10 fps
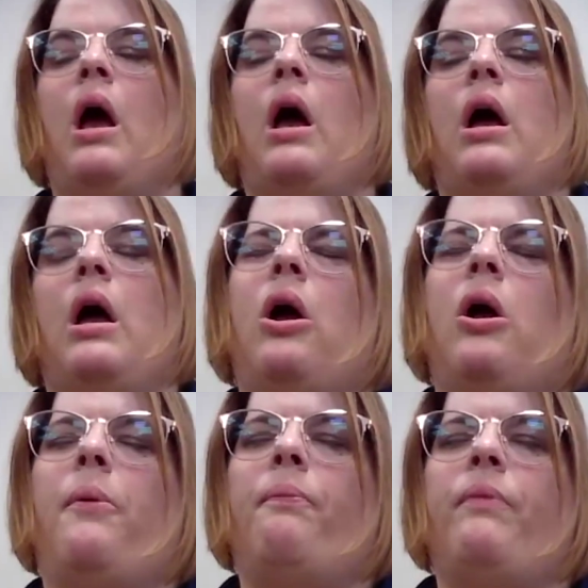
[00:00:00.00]

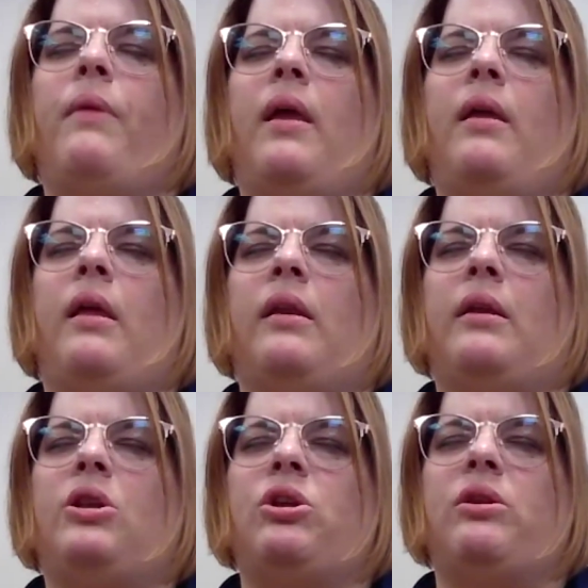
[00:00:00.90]
And
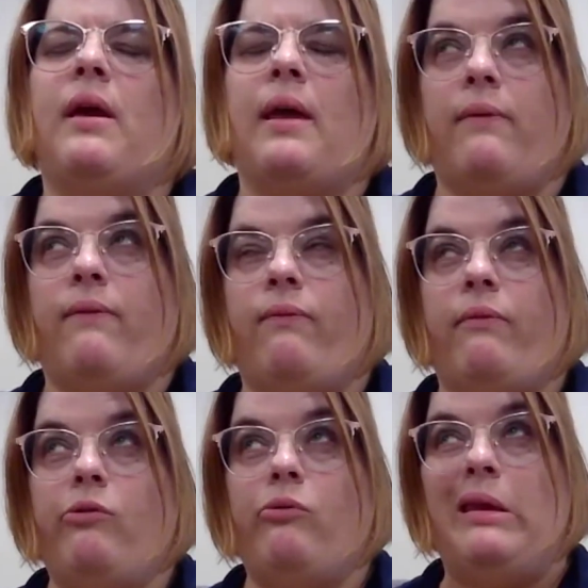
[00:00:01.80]
it just kind of
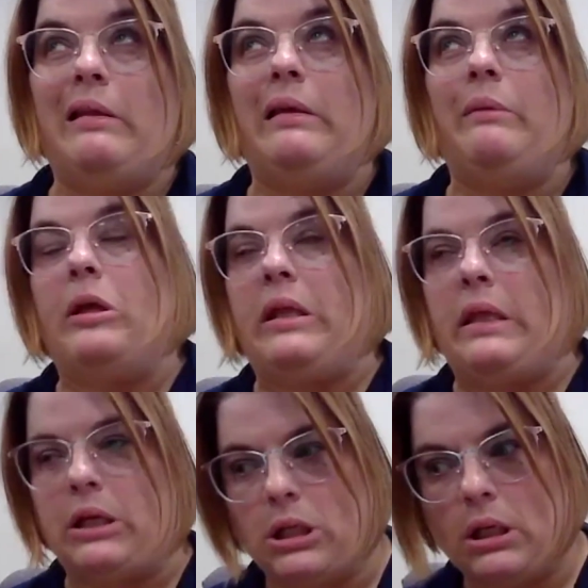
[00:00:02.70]
uniquely
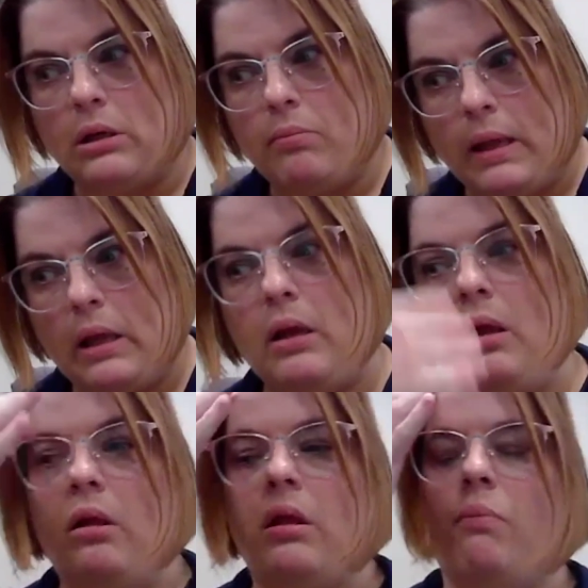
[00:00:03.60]
positioned
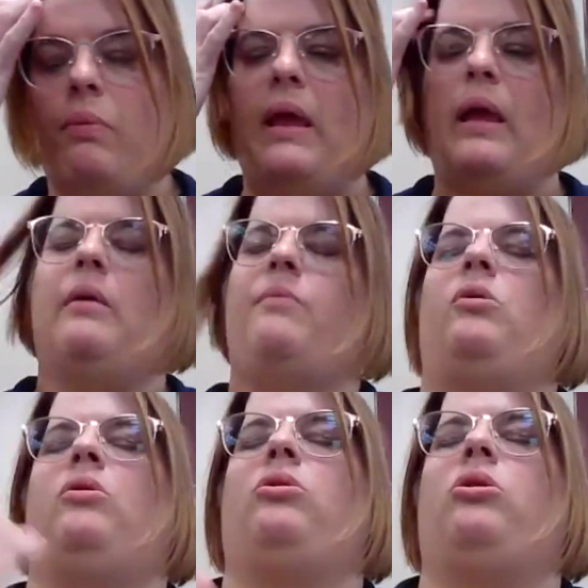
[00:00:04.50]
me to be
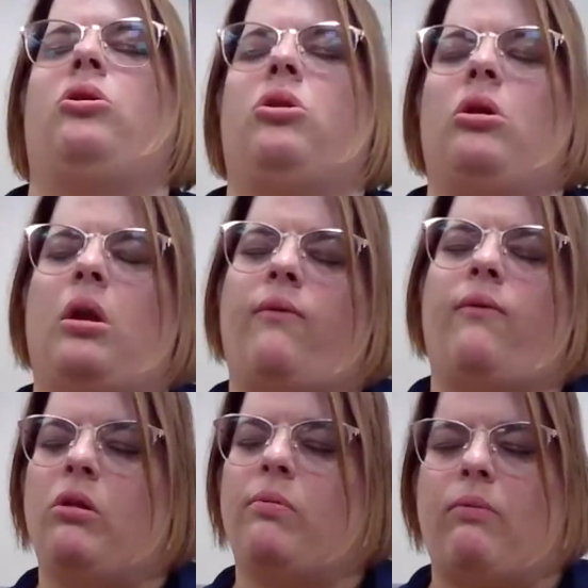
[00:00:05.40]
able to, and I've
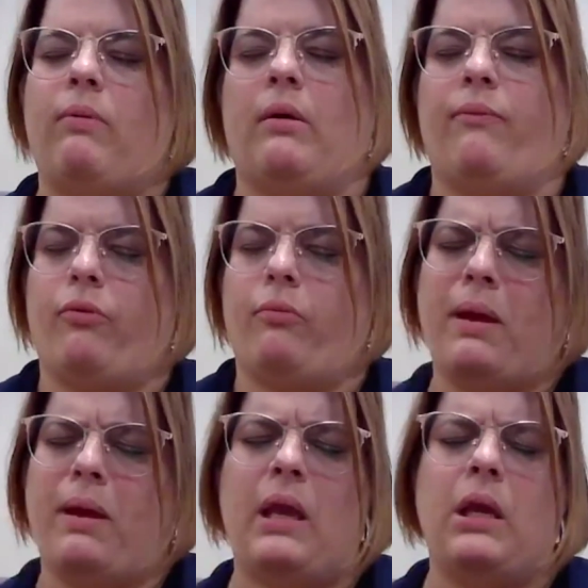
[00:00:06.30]
worked my way up from
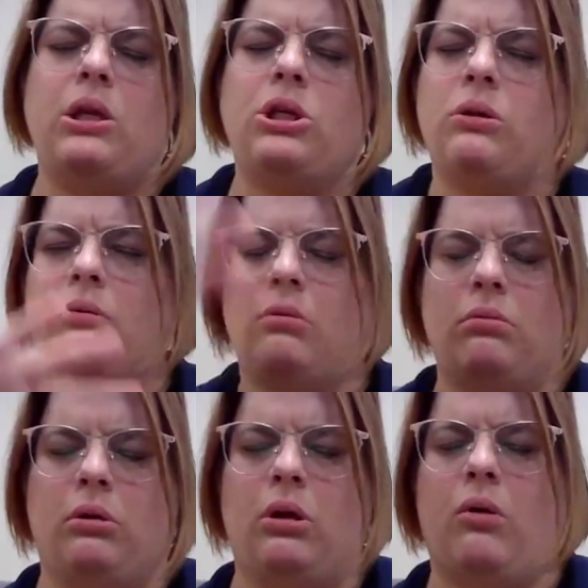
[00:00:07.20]
page
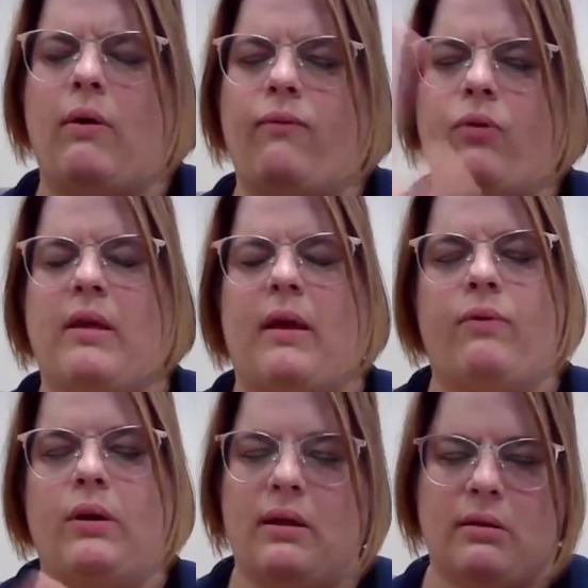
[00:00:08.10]
through, I've worked
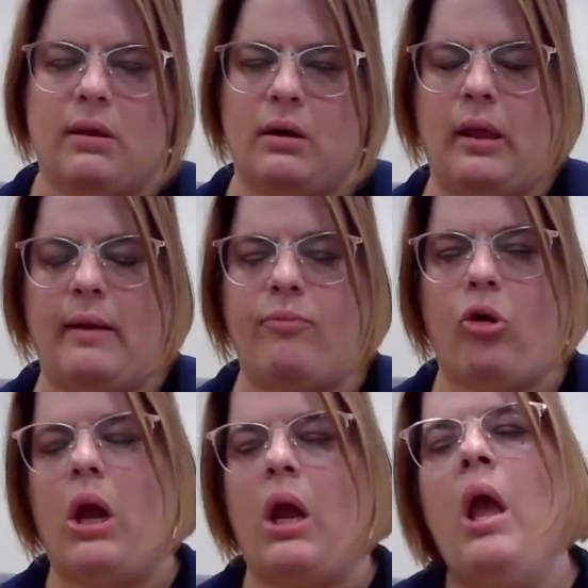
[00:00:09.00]
every desk in a
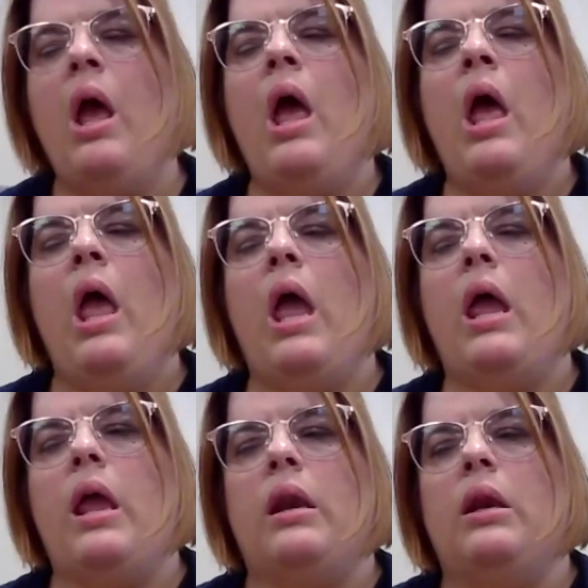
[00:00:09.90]
library,
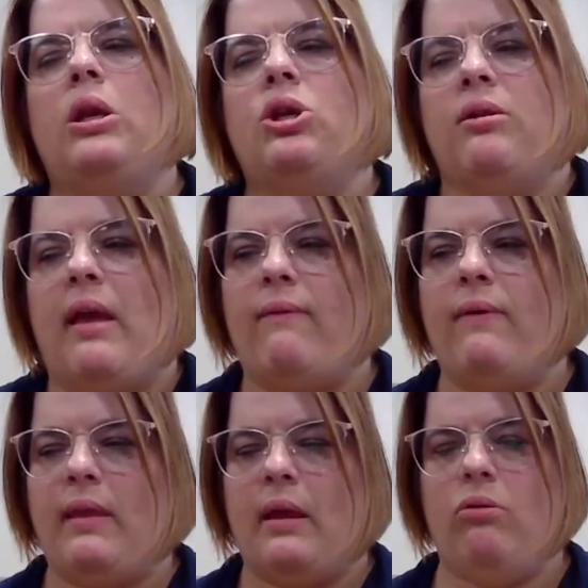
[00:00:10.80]
and just
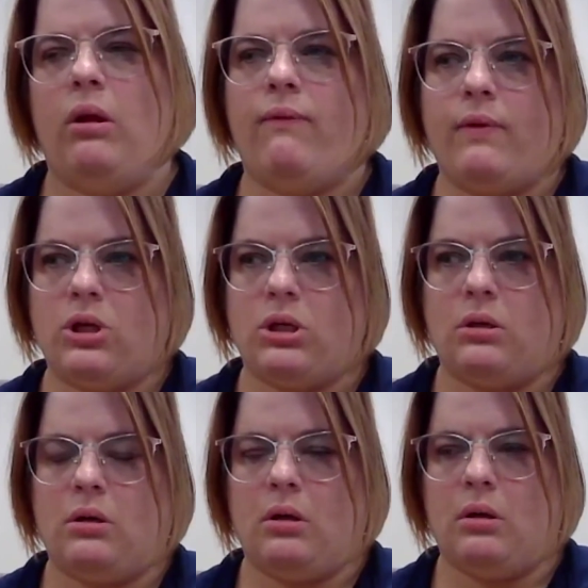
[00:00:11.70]
having that unique
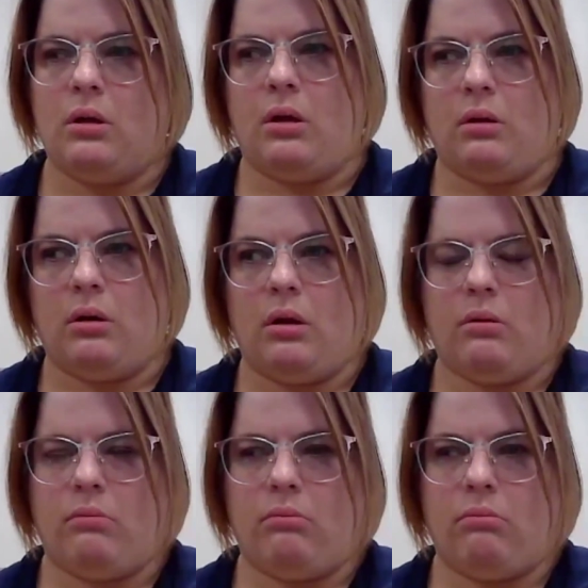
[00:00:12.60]
vision,
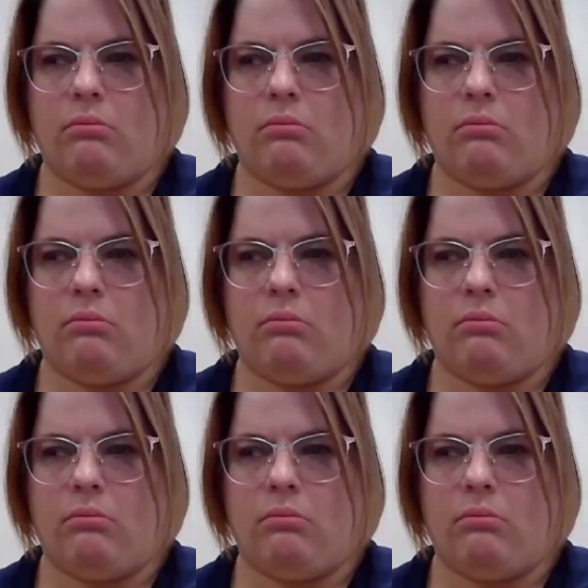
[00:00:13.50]
and